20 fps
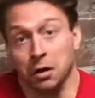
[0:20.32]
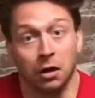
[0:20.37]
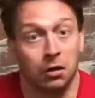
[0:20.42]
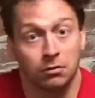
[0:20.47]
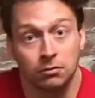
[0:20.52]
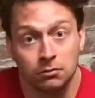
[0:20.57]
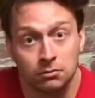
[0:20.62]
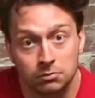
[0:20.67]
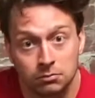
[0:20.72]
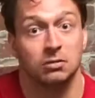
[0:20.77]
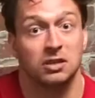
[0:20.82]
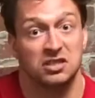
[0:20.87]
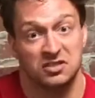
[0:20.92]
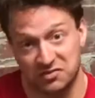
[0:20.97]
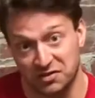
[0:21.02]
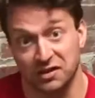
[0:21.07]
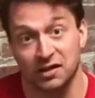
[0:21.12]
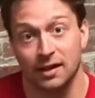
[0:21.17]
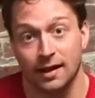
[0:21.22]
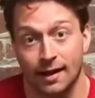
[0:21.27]
know. Let's
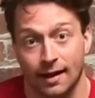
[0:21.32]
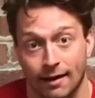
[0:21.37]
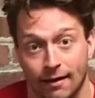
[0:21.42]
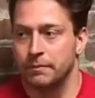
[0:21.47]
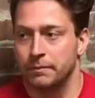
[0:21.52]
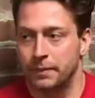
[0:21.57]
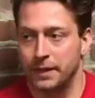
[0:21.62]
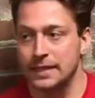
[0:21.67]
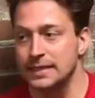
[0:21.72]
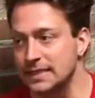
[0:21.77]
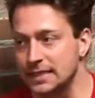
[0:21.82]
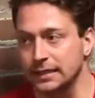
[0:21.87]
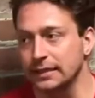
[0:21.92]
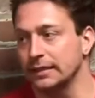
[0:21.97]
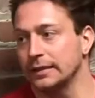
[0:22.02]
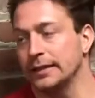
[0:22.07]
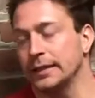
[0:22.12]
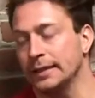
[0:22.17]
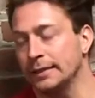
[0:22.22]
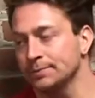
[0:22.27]
figure that out.
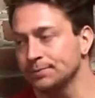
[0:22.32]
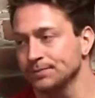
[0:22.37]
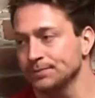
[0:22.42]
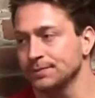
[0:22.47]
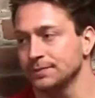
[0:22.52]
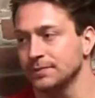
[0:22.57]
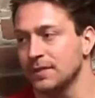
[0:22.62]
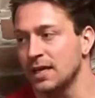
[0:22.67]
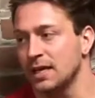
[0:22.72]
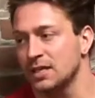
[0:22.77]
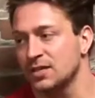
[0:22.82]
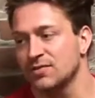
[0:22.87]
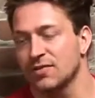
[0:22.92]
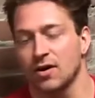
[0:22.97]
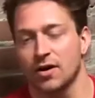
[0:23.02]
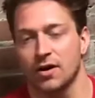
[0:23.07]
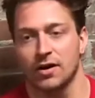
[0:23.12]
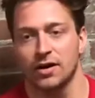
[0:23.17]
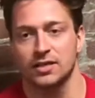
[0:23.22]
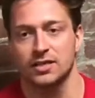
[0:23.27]
Basically, as
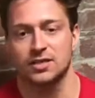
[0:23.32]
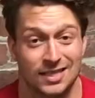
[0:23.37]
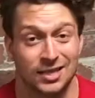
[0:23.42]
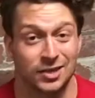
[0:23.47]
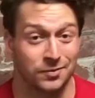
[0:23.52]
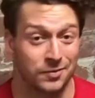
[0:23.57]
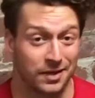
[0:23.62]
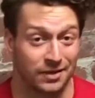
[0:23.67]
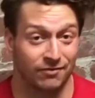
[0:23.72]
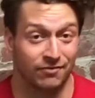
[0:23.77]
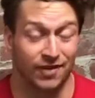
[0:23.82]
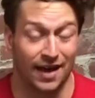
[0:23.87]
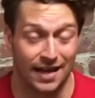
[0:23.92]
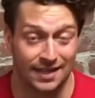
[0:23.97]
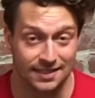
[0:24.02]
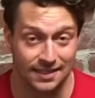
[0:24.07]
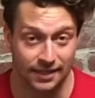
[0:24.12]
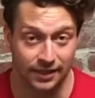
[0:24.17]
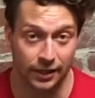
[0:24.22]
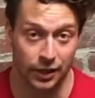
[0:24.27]
far as intermittent
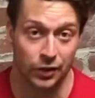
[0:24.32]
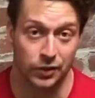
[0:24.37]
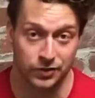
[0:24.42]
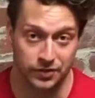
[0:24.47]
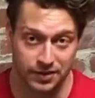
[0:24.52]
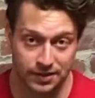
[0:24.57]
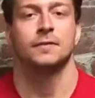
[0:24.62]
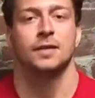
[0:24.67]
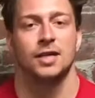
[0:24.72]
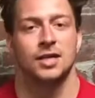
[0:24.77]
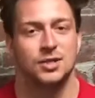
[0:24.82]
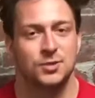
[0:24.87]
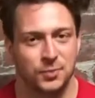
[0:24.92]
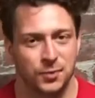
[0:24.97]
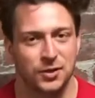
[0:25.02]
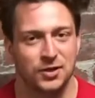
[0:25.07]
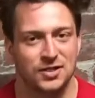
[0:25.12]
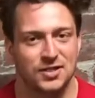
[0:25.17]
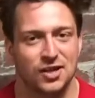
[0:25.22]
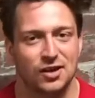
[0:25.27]
fasting goes, it's
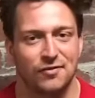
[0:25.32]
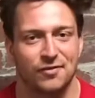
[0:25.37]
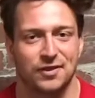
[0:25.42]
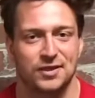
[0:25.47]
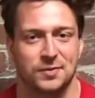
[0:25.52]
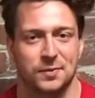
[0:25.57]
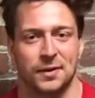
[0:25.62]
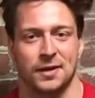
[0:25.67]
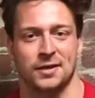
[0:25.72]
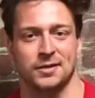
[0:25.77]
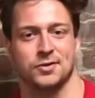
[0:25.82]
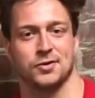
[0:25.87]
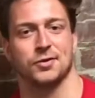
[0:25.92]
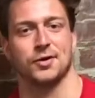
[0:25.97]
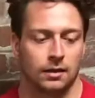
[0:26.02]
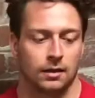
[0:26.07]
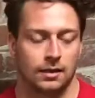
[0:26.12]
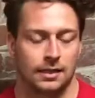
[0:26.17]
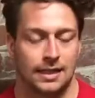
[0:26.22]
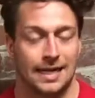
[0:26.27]
pretty self-explanatory.
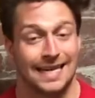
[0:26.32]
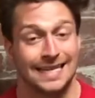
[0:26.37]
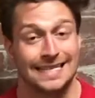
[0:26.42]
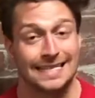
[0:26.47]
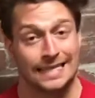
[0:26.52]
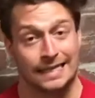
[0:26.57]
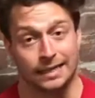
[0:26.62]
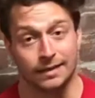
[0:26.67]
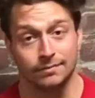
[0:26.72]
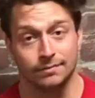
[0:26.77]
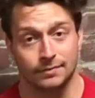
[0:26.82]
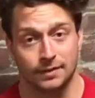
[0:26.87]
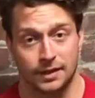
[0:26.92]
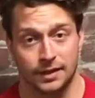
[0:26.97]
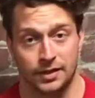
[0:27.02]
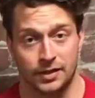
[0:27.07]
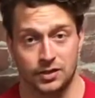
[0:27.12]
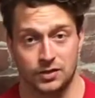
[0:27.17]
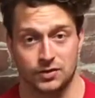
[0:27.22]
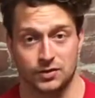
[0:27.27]
The idea
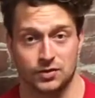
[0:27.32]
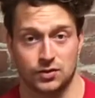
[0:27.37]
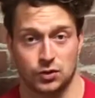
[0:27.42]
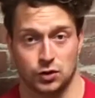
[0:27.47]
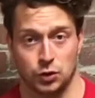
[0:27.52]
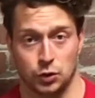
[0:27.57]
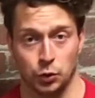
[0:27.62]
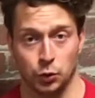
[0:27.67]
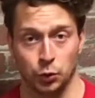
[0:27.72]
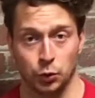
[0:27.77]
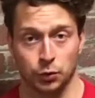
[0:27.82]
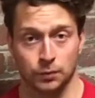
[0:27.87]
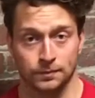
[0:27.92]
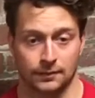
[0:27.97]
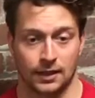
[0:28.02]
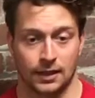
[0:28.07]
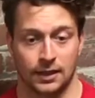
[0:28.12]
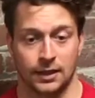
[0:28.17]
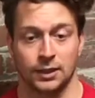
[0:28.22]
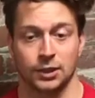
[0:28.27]
is to
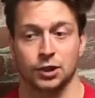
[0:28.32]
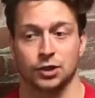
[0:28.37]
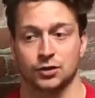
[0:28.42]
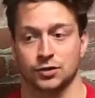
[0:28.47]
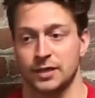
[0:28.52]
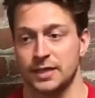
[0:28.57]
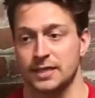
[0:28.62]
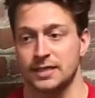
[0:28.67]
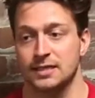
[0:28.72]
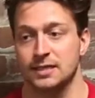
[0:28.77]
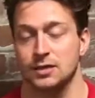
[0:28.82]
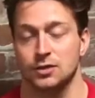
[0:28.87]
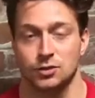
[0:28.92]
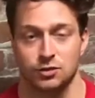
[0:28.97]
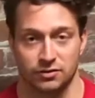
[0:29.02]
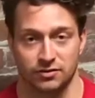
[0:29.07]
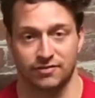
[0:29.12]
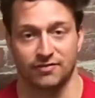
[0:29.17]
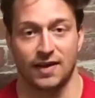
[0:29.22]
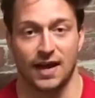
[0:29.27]
increase
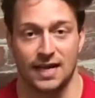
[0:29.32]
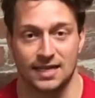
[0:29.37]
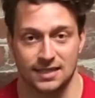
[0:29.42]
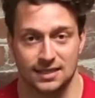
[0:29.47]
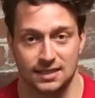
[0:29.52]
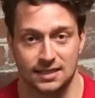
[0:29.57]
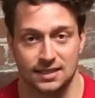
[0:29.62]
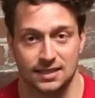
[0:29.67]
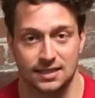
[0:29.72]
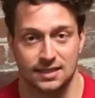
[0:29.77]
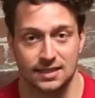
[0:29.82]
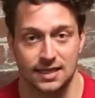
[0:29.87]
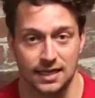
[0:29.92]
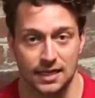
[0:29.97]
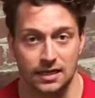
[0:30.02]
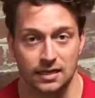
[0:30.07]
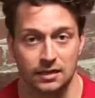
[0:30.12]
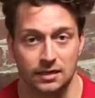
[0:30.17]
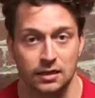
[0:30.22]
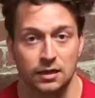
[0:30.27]
your fasted state